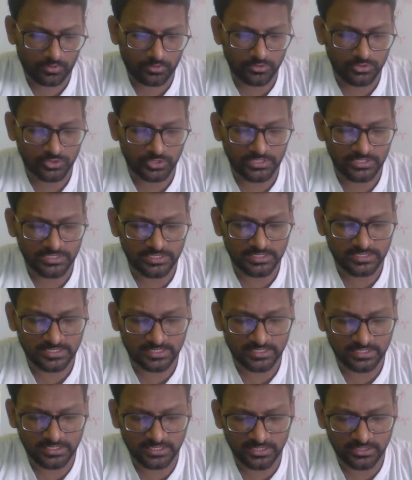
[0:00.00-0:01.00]
So I just
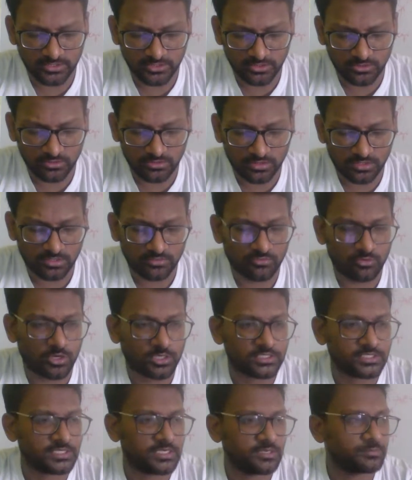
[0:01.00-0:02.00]
sent in your
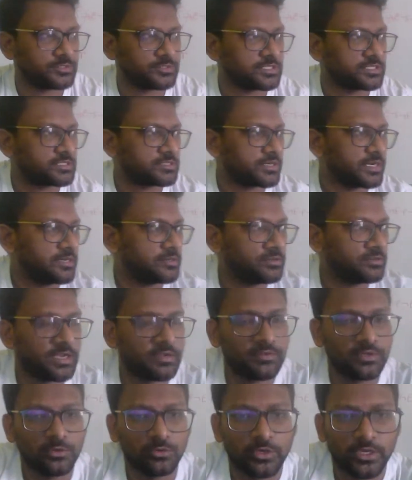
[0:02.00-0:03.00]
WhatsApp. Just try to
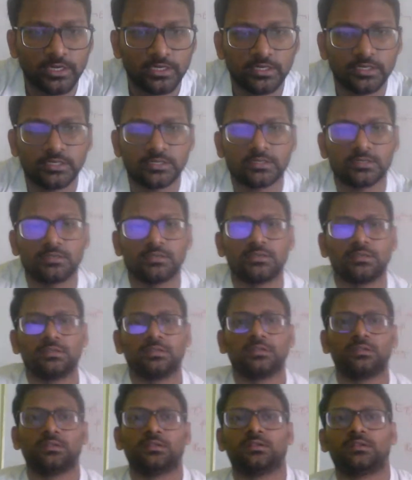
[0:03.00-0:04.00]
have a look at it,
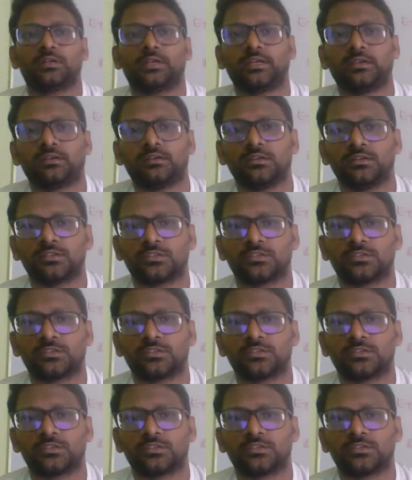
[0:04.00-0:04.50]
right?